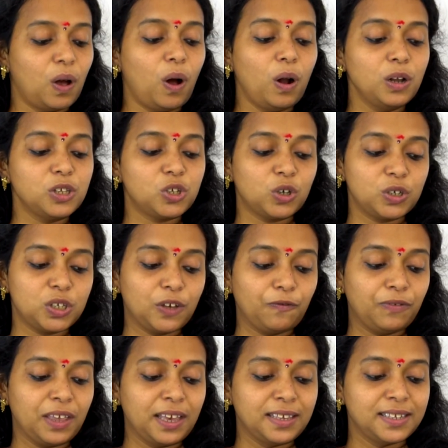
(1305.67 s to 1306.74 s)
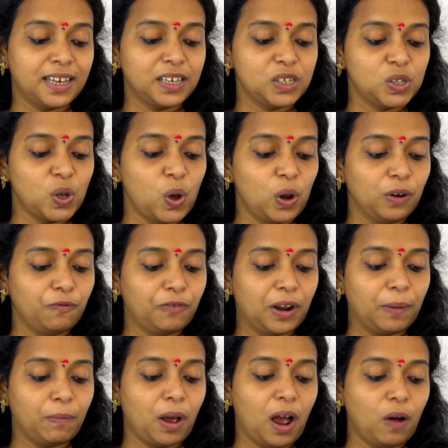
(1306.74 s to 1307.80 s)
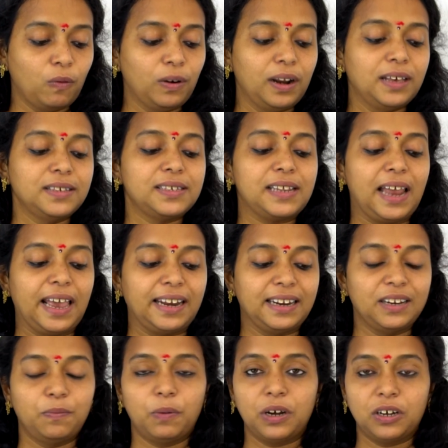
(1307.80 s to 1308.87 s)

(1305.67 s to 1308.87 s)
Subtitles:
All sorts of things are sold from countless lighted